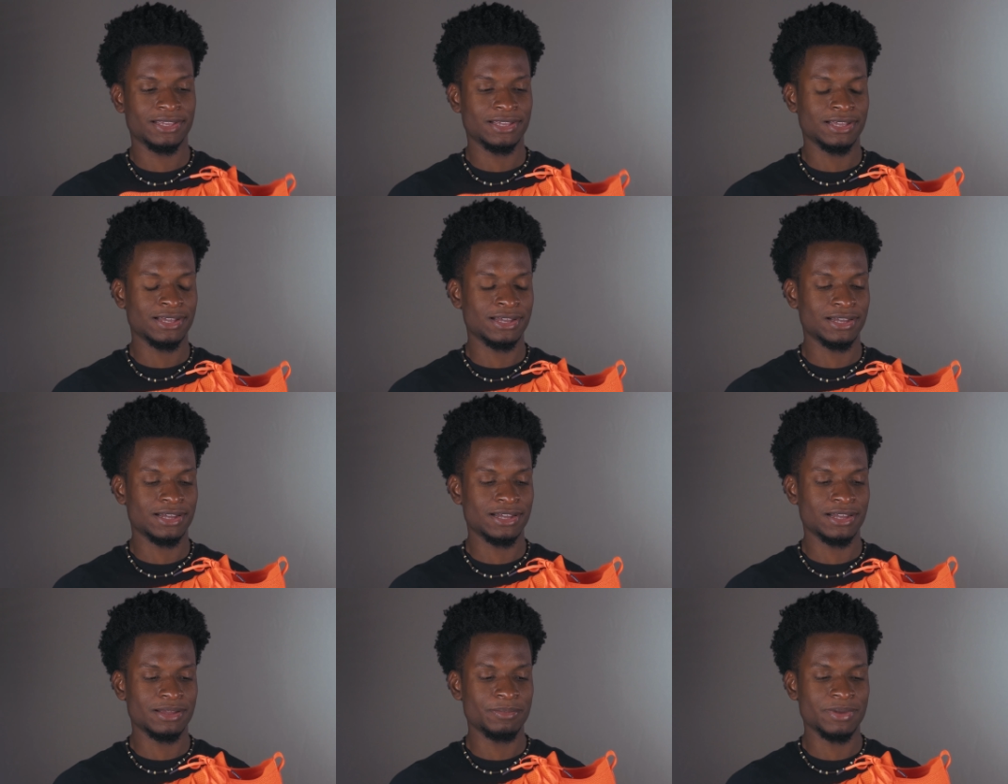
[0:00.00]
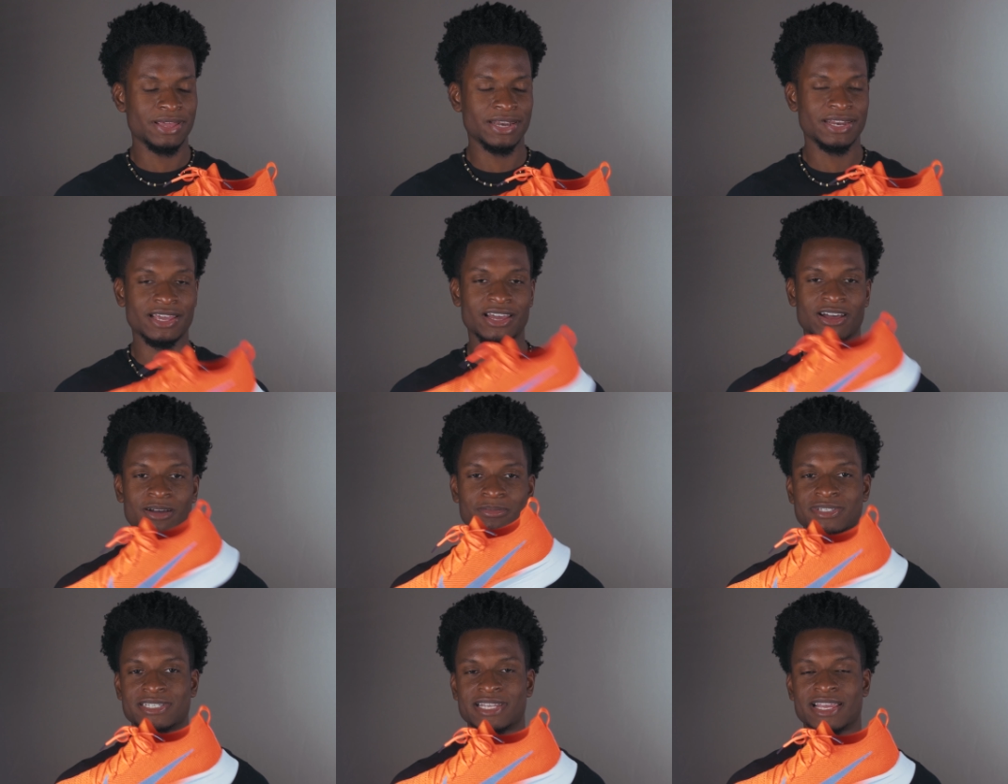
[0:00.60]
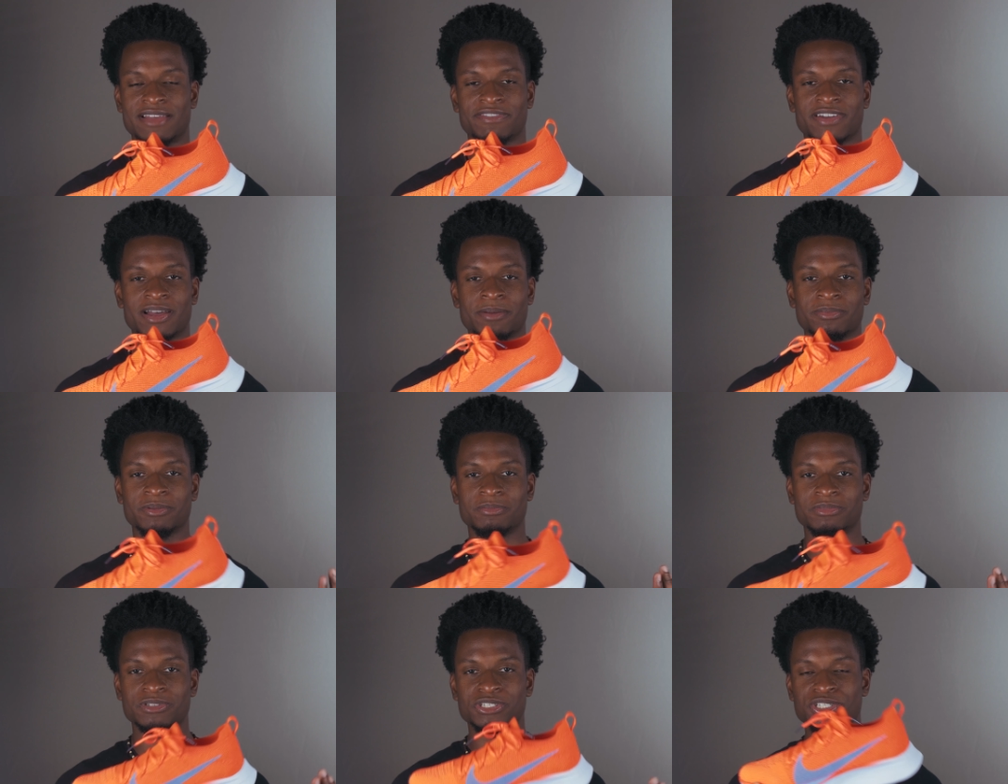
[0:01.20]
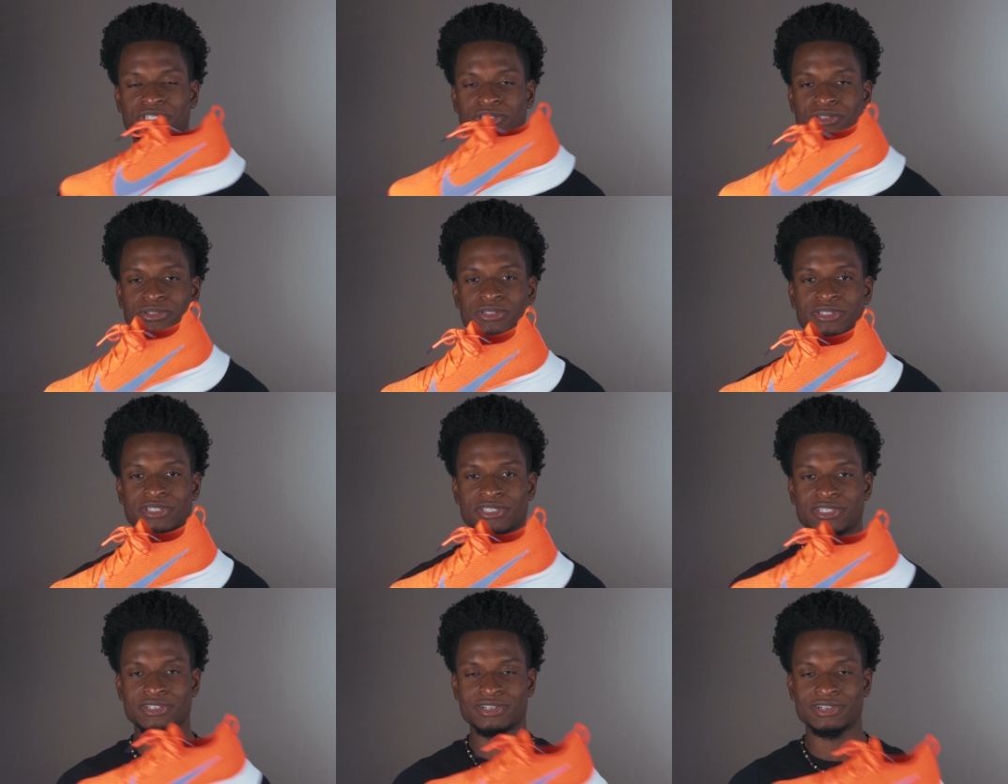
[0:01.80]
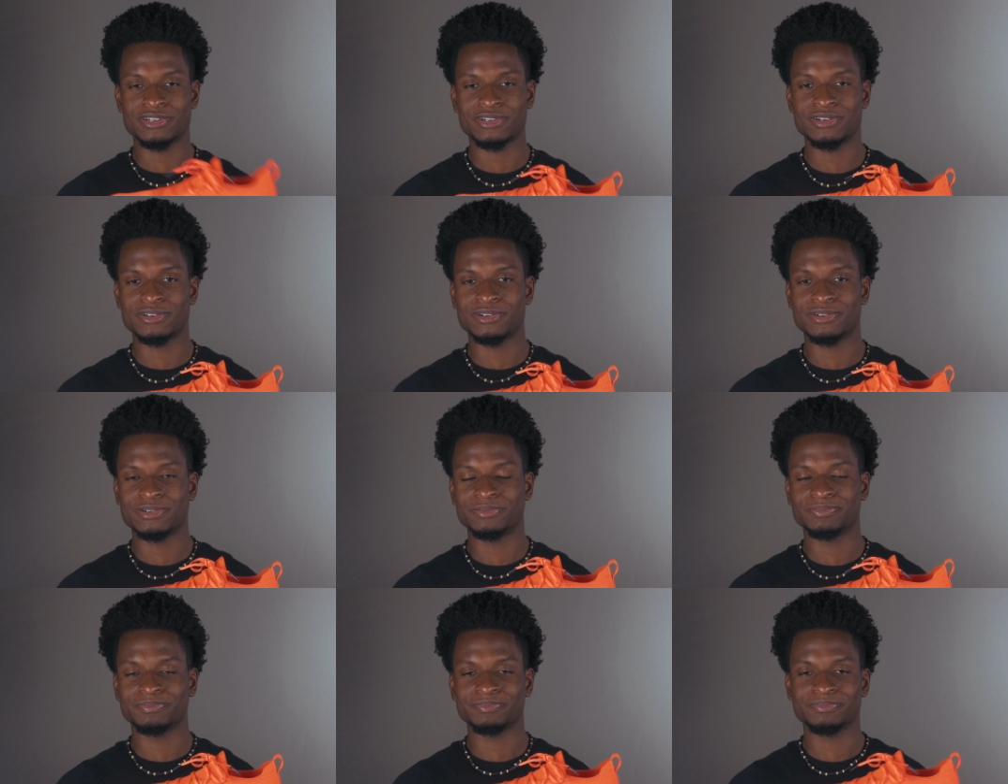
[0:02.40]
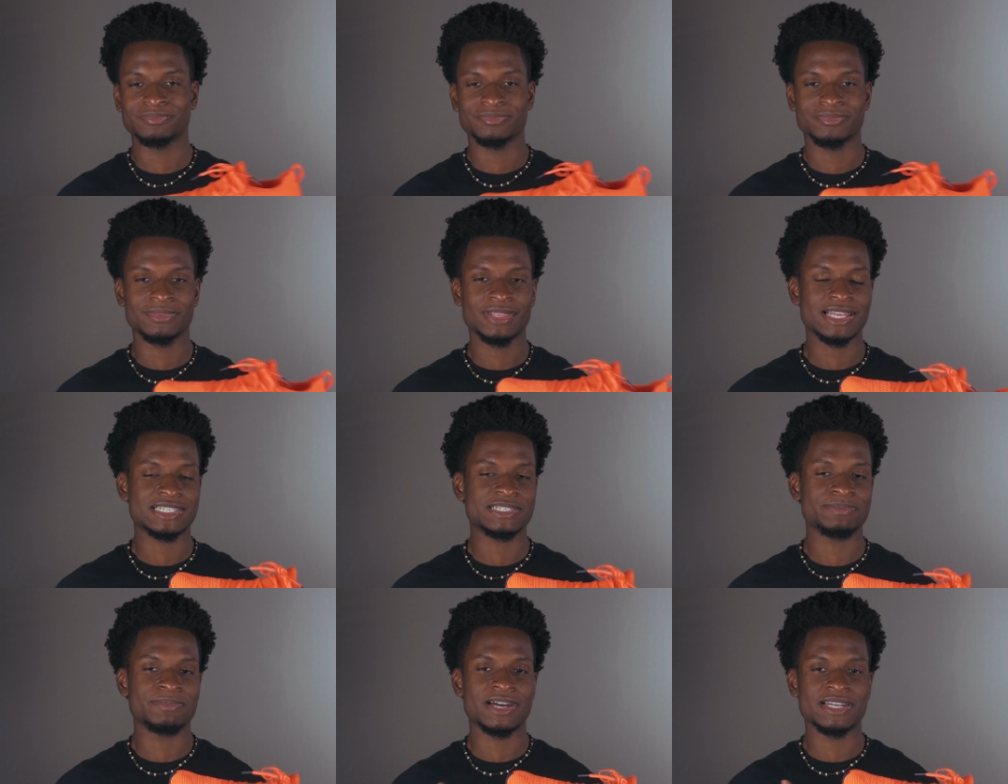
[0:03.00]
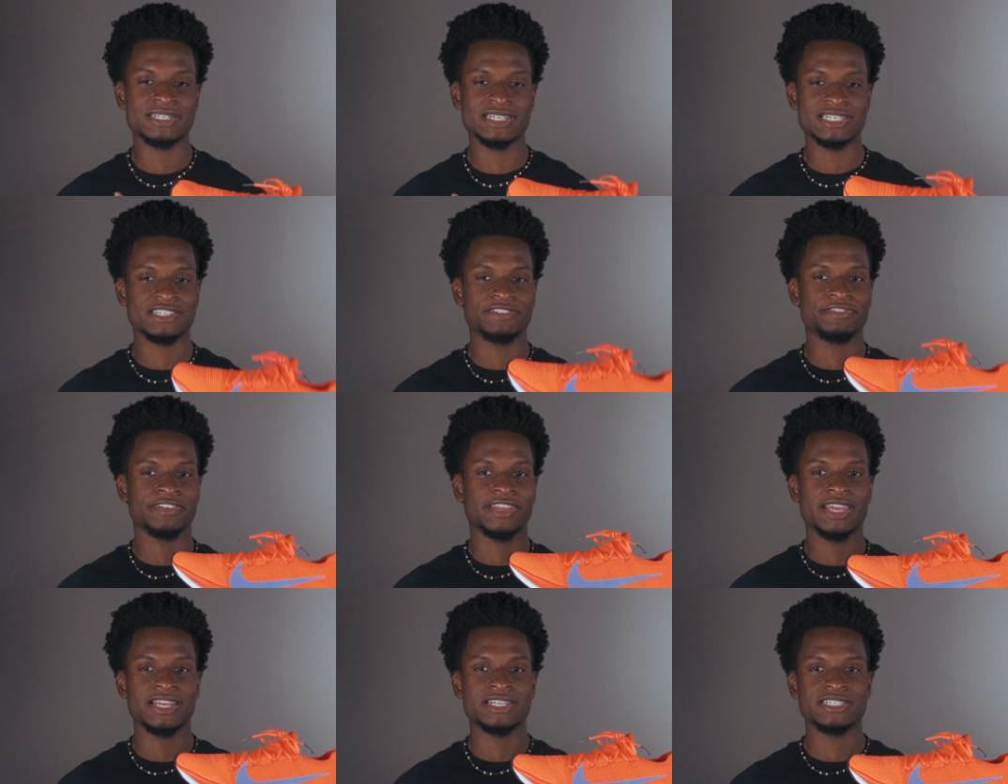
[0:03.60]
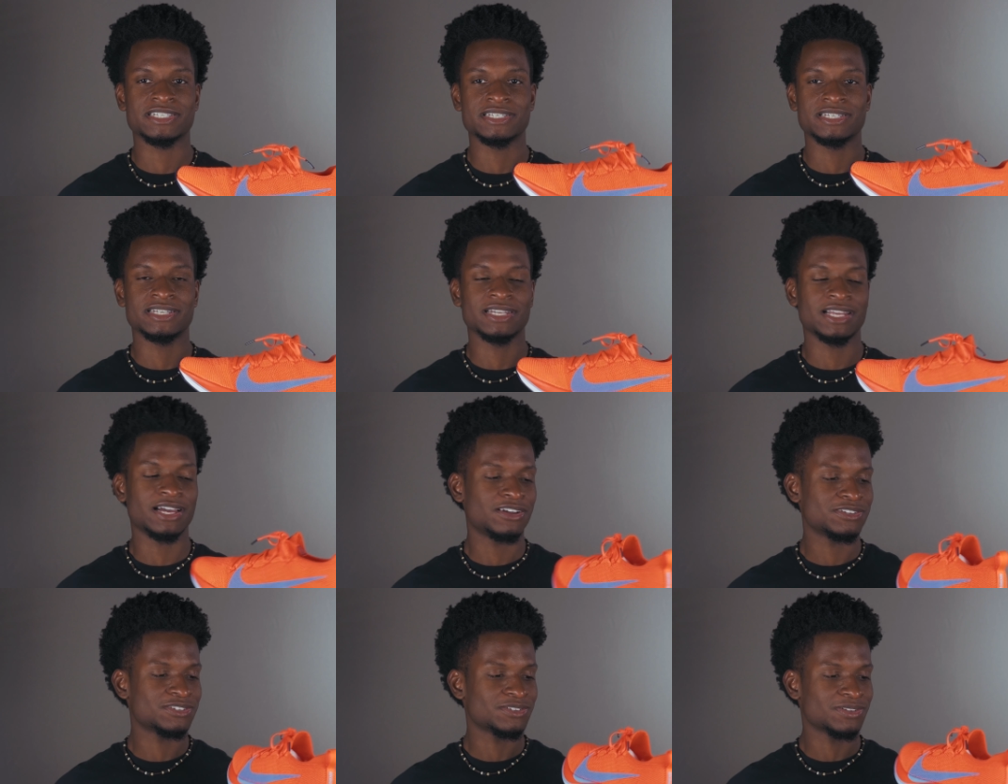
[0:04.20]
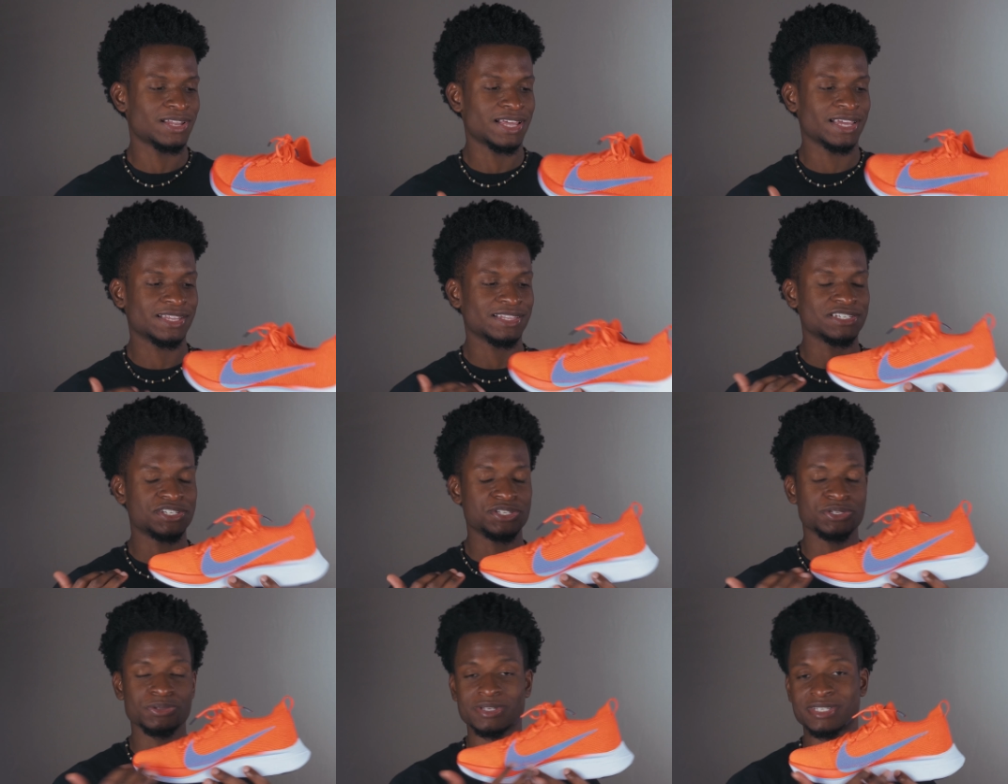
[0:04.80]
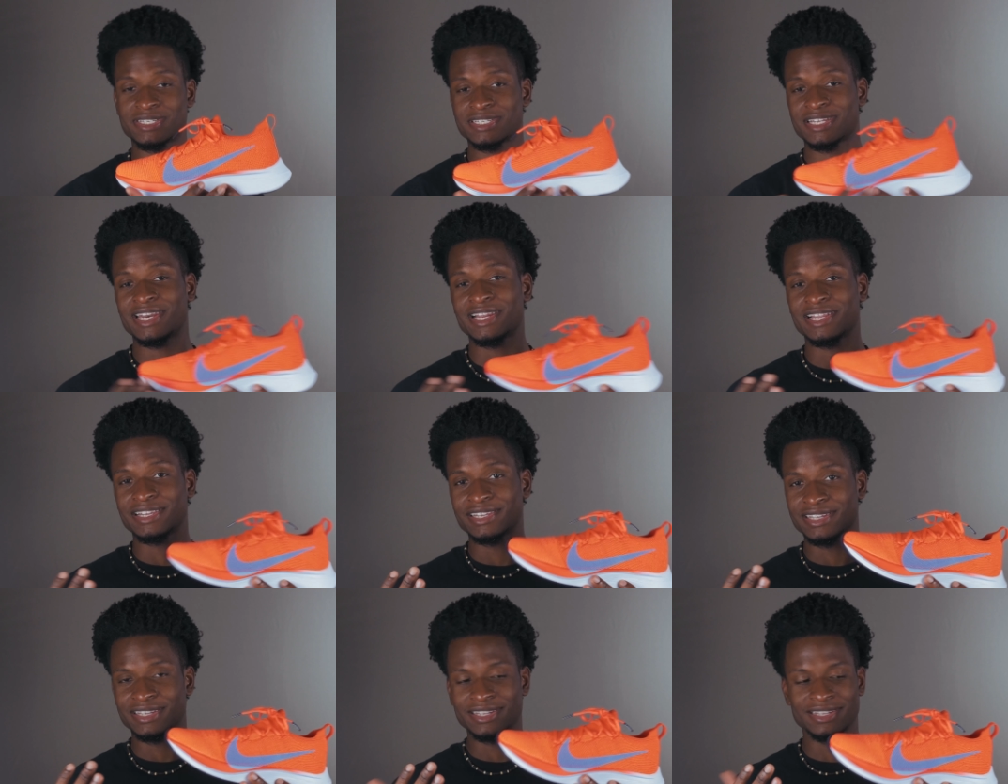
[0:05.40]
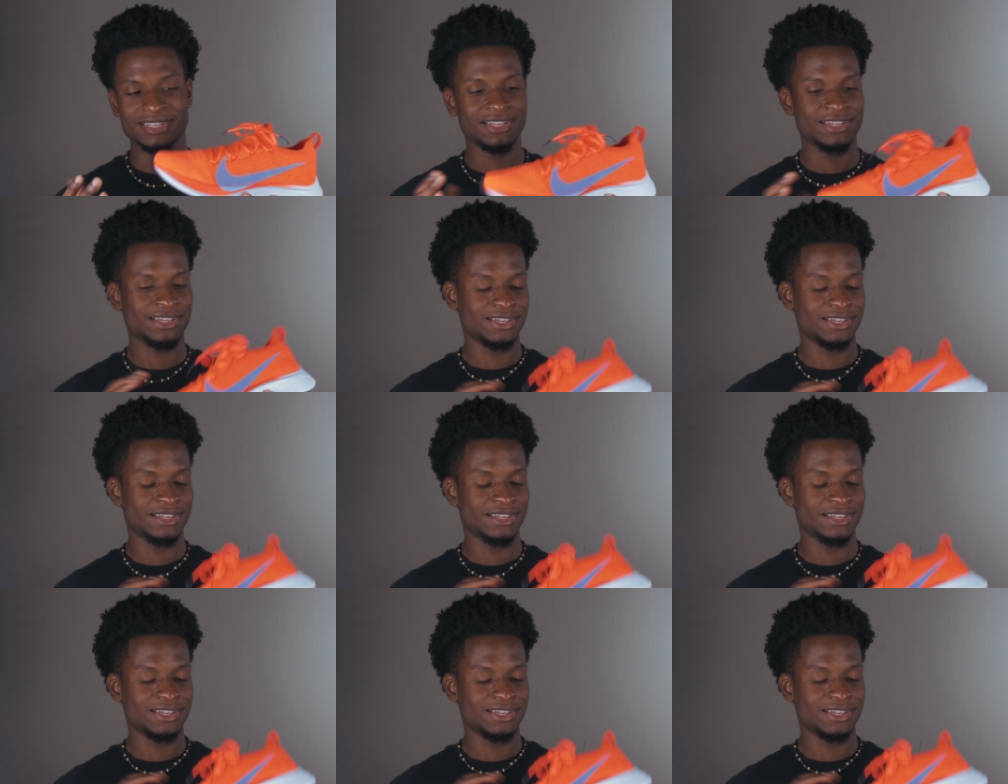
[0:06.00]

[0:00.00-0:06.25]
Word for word: um, and it helps to have comfortable shoes, so that's my justification. I also like this shoe aesthetically.